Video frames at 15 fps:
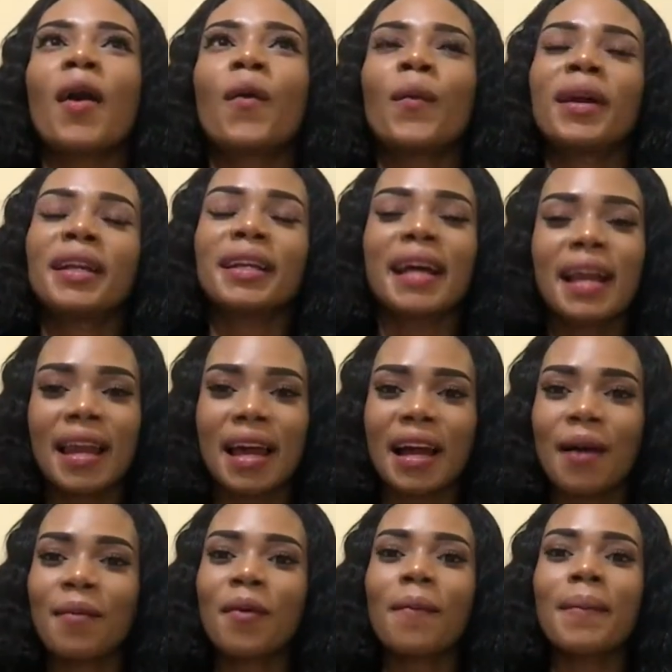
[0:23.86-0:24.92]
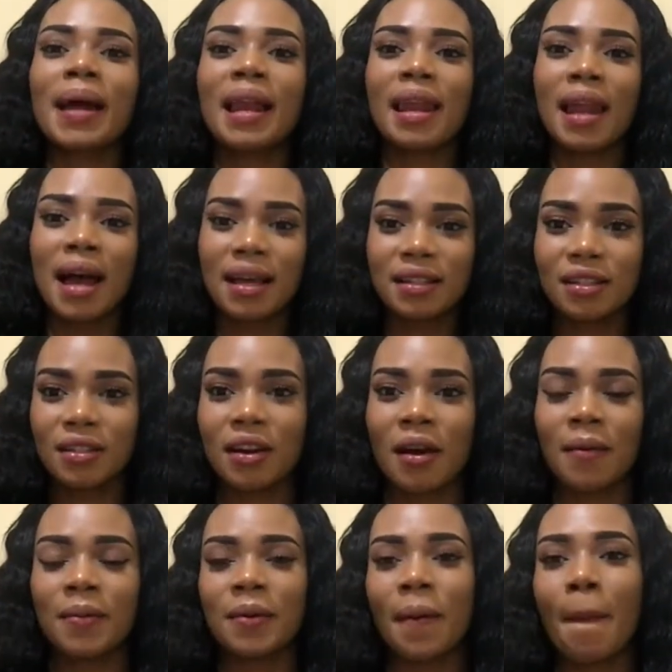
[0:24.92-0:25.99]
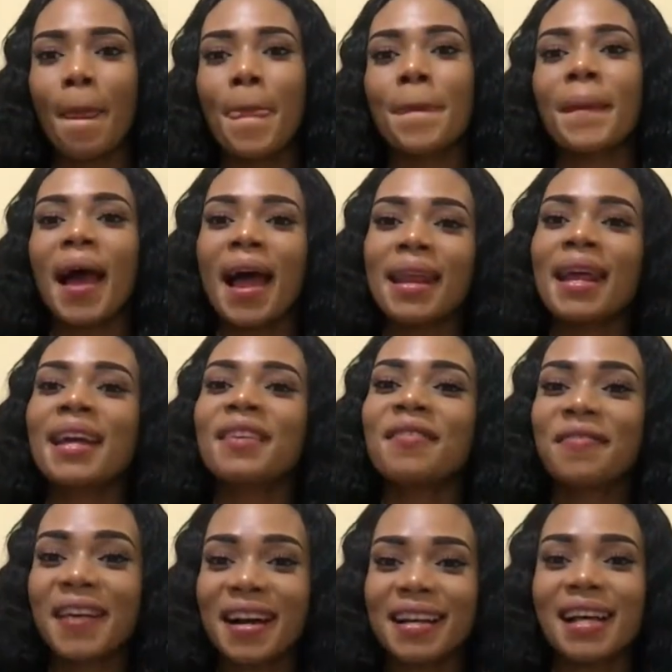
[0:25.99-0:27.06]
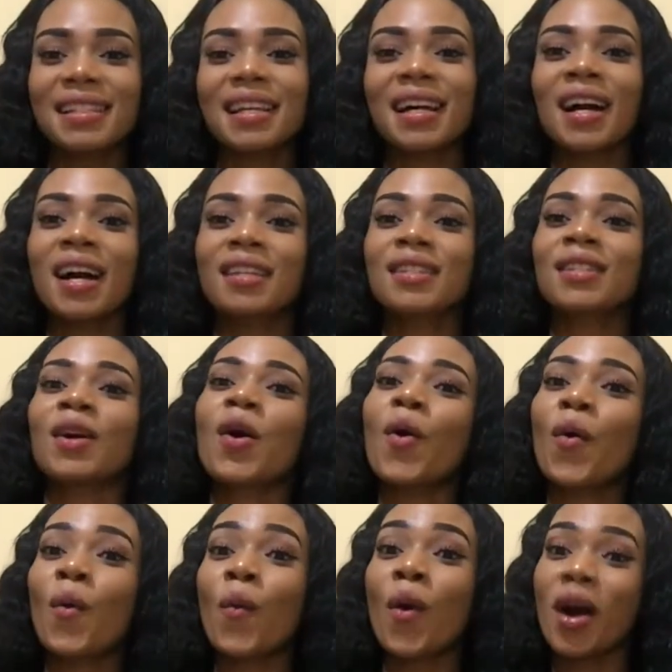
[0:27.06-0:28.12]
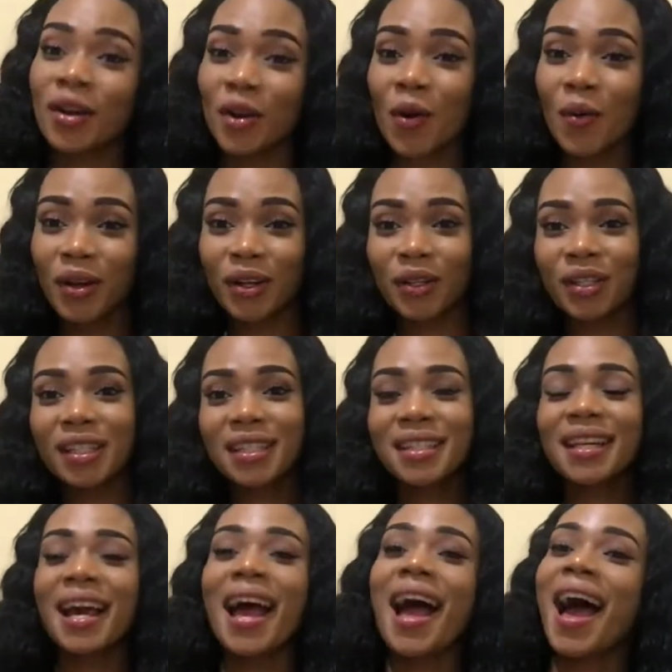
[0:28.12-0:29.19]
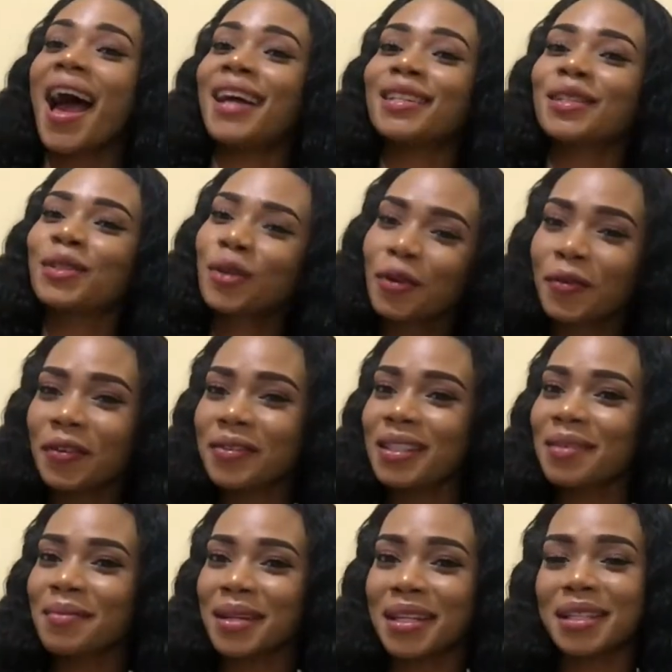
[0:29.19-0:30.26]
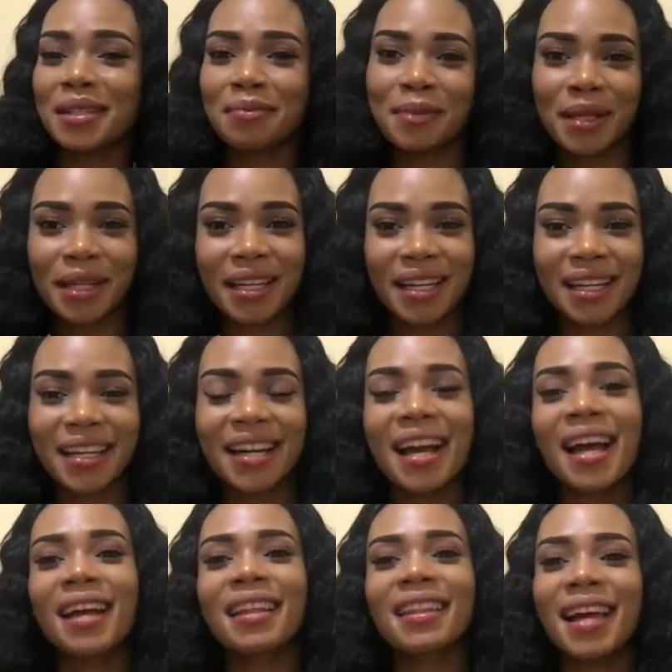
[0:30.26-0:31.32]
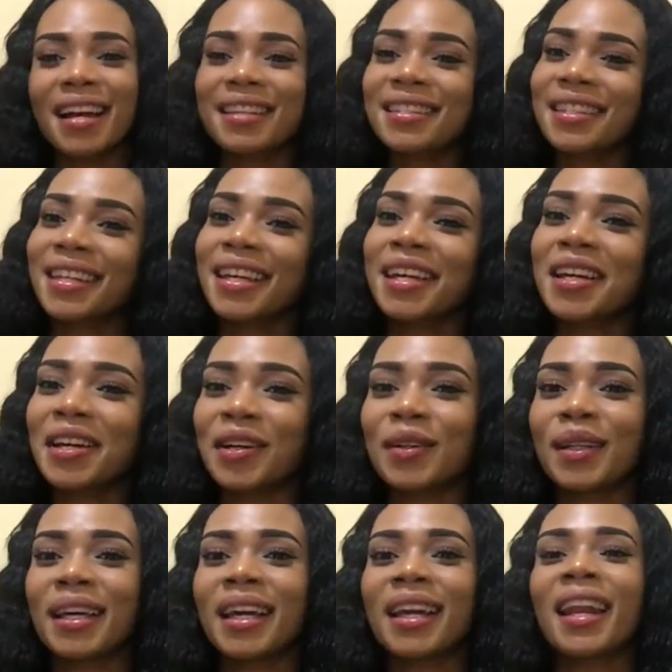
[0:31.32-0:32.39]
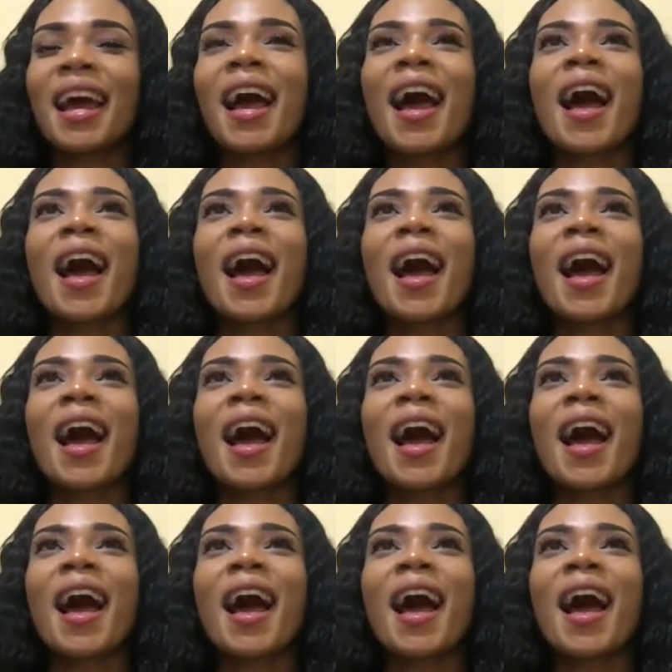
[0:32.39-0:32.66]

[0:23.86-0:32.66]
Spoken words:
What did I like about my last job? I like the fact that I got 1 hour lunch and 2 15-minute break. Thanks to King Colin.